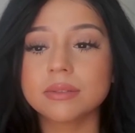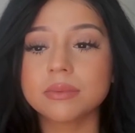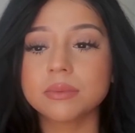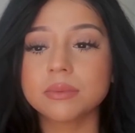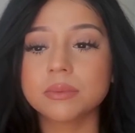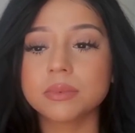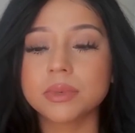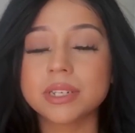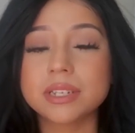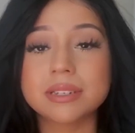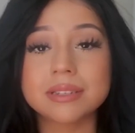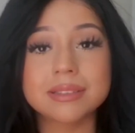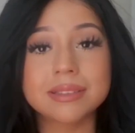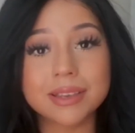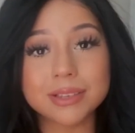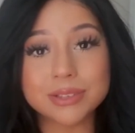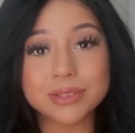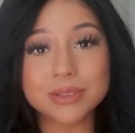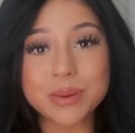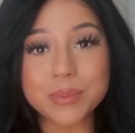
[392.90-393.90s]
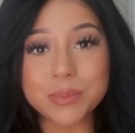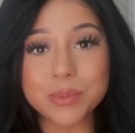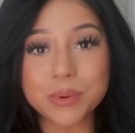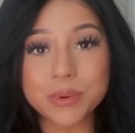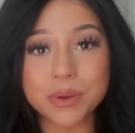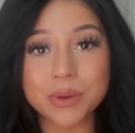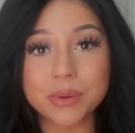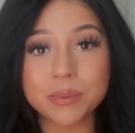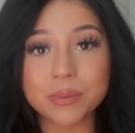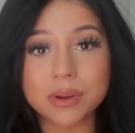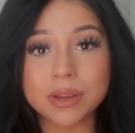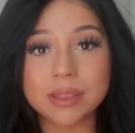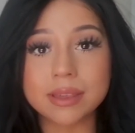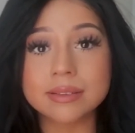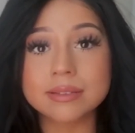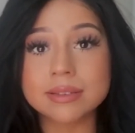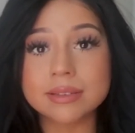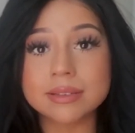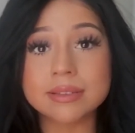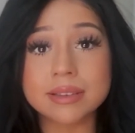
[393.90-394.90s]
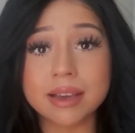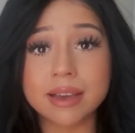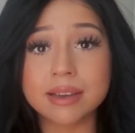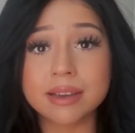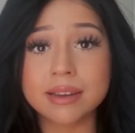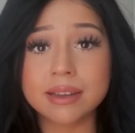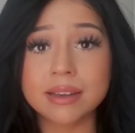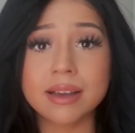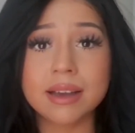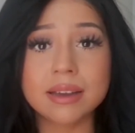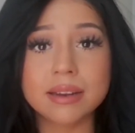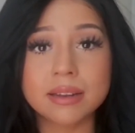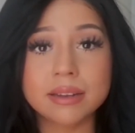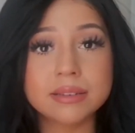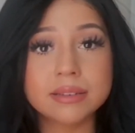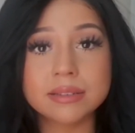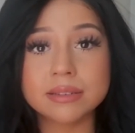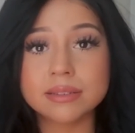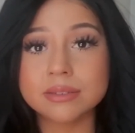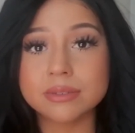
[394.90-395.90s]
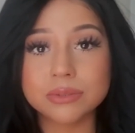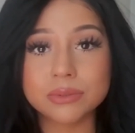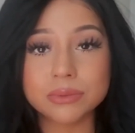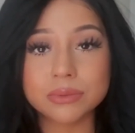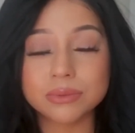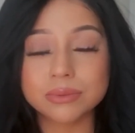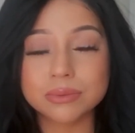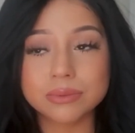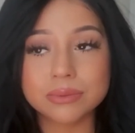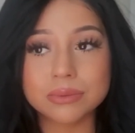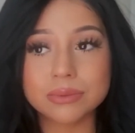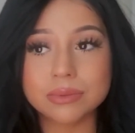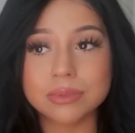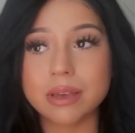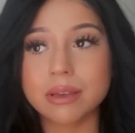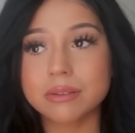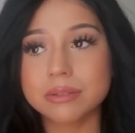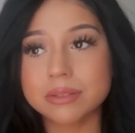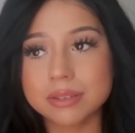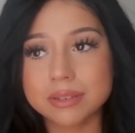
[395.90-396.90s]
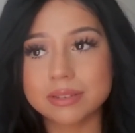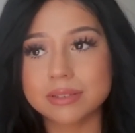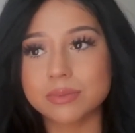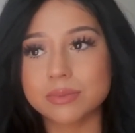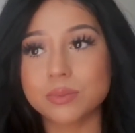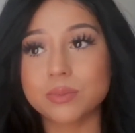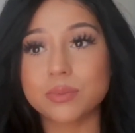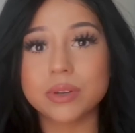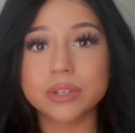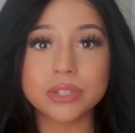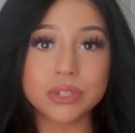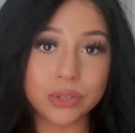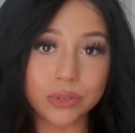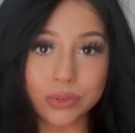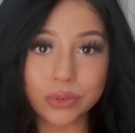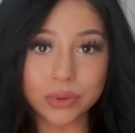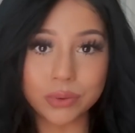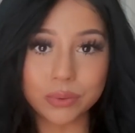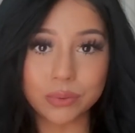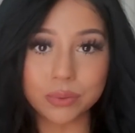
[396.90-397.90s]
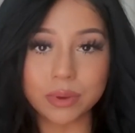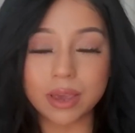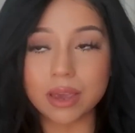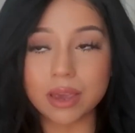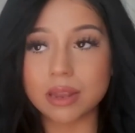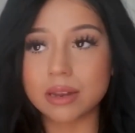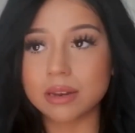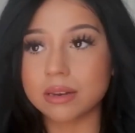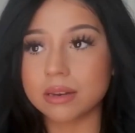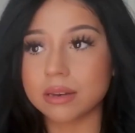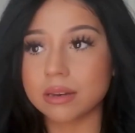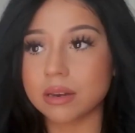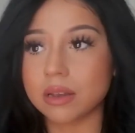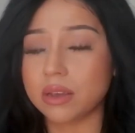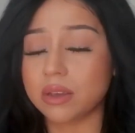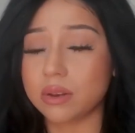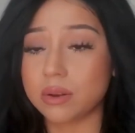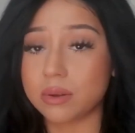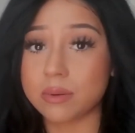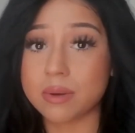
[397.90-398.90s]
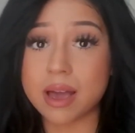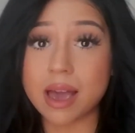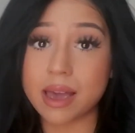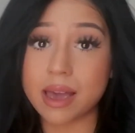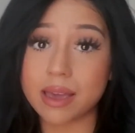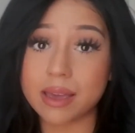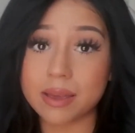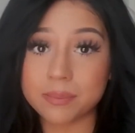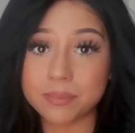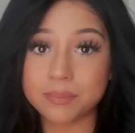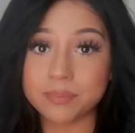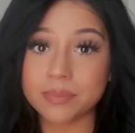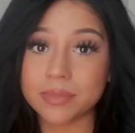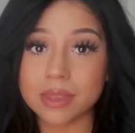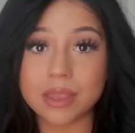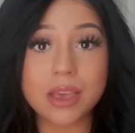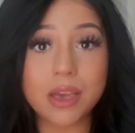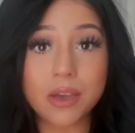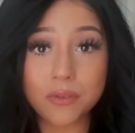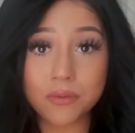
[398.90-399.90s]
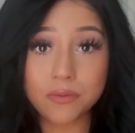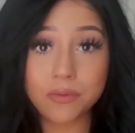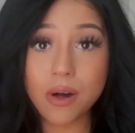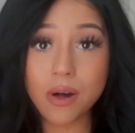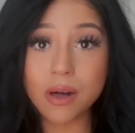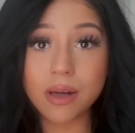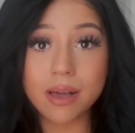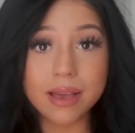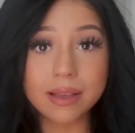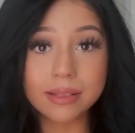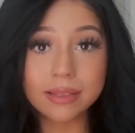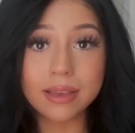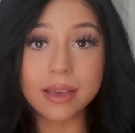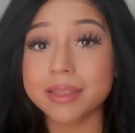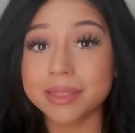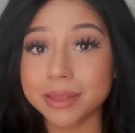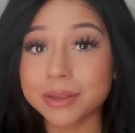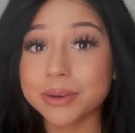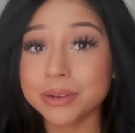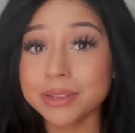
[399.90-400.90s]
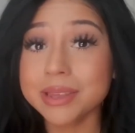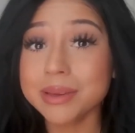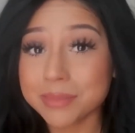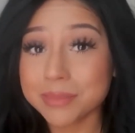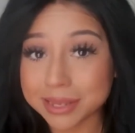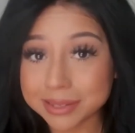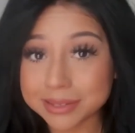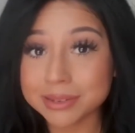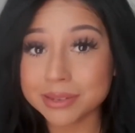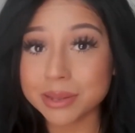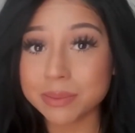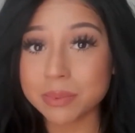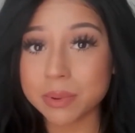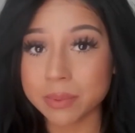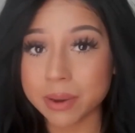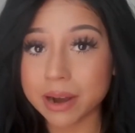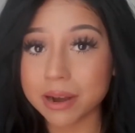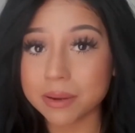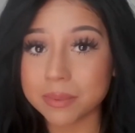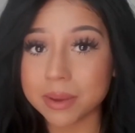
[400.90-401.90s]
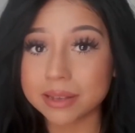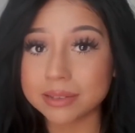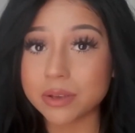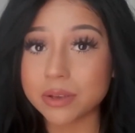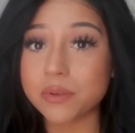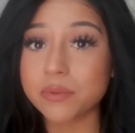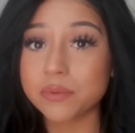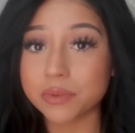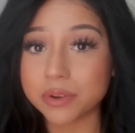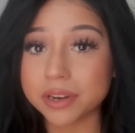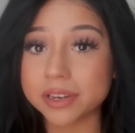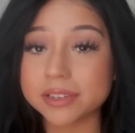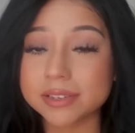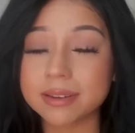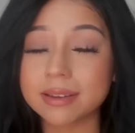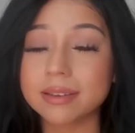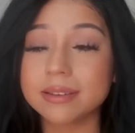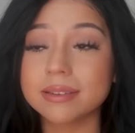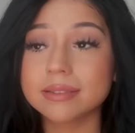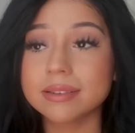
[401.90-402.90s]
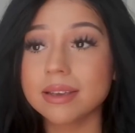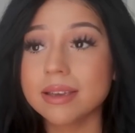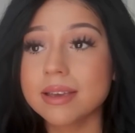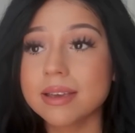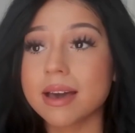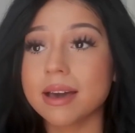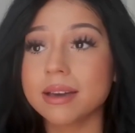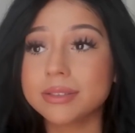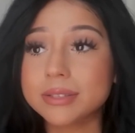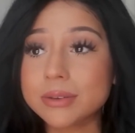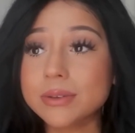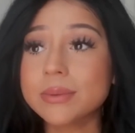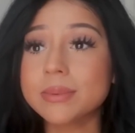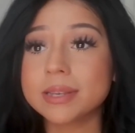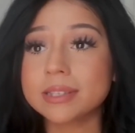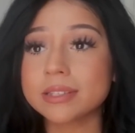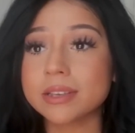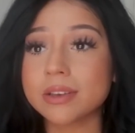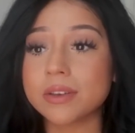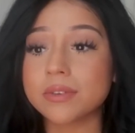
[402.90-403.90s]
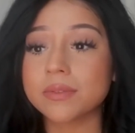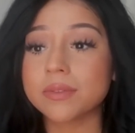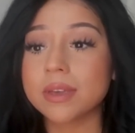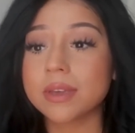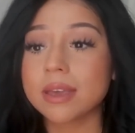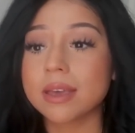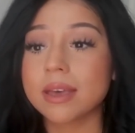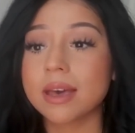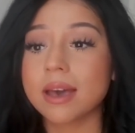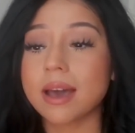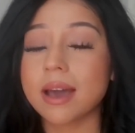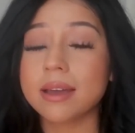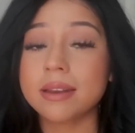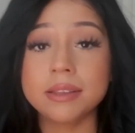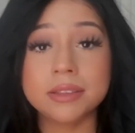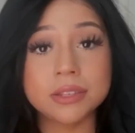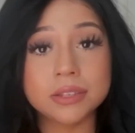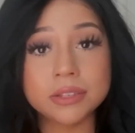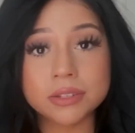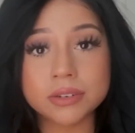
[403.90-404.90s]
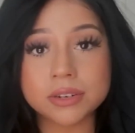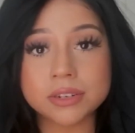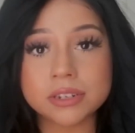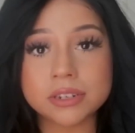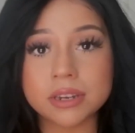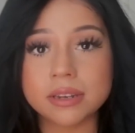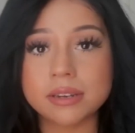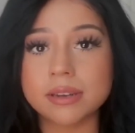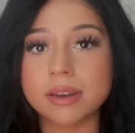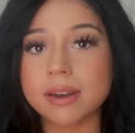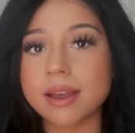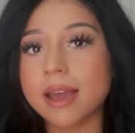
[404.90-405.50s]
We just get to the point where like society kind of just tells us what to do, and you know, I'm at fault at that. I literally mentally prepared myself for a change. I told myself I need to start changing.